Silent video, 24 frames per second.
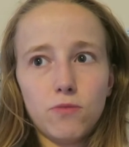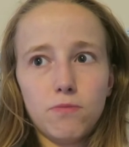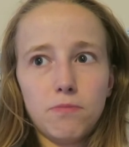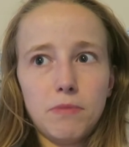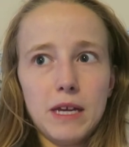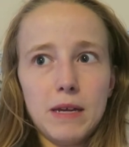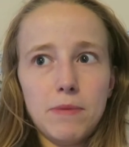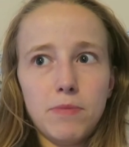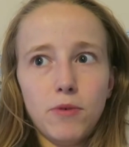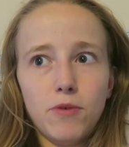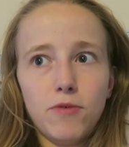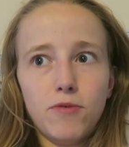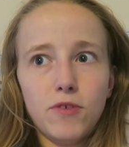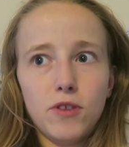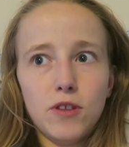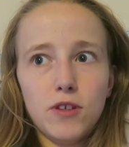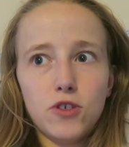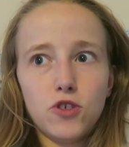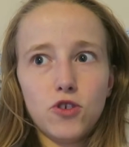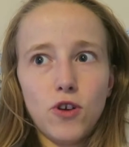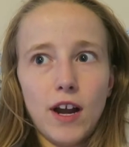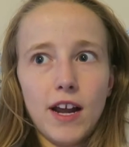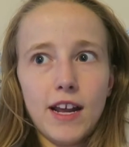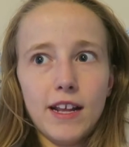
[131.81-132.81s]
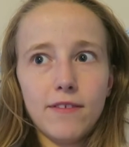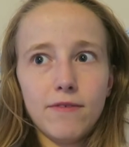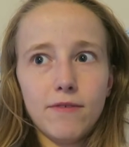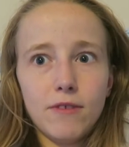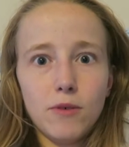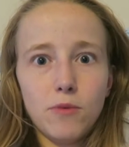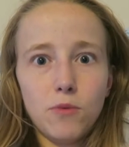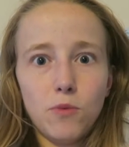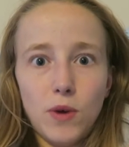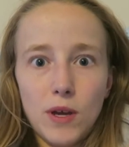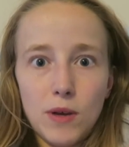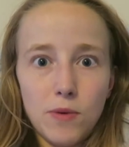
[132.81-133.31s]
people for the train
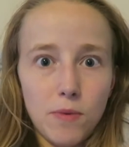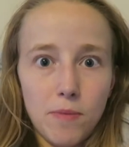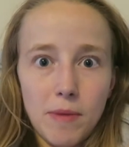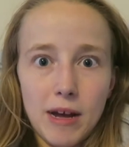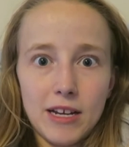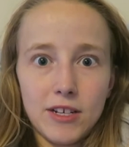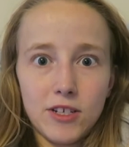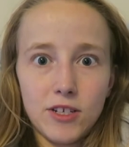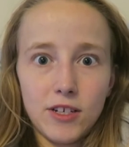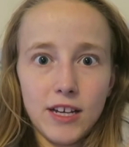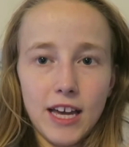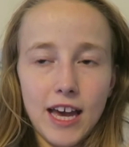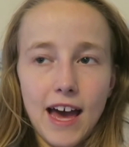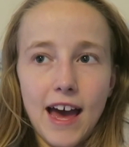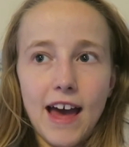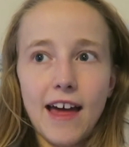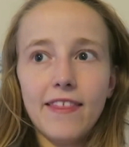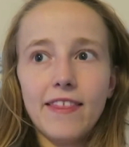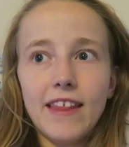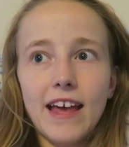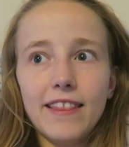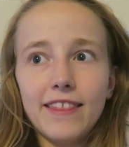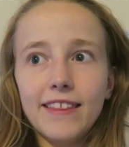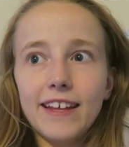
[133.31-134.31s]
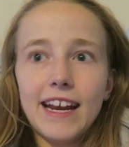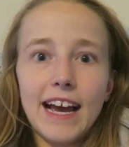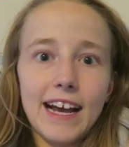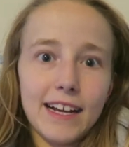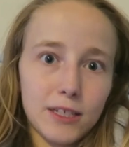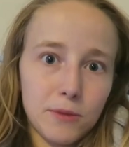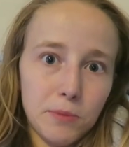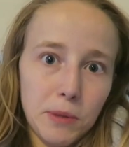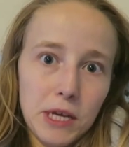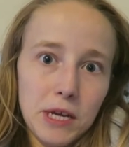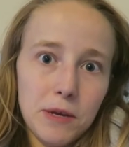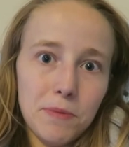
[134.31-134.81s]
that we were meant to get and then the
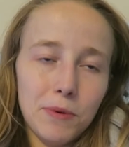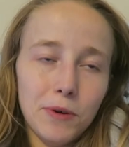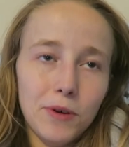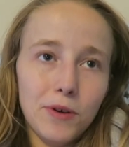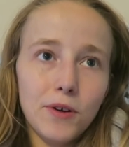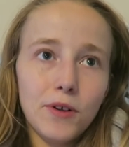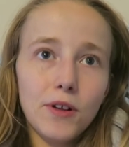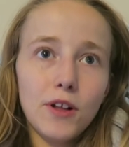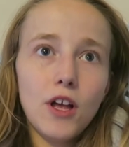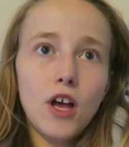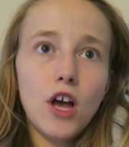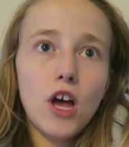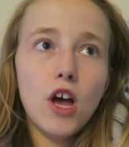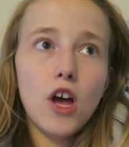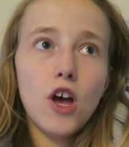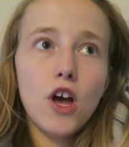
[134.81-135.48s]
next people.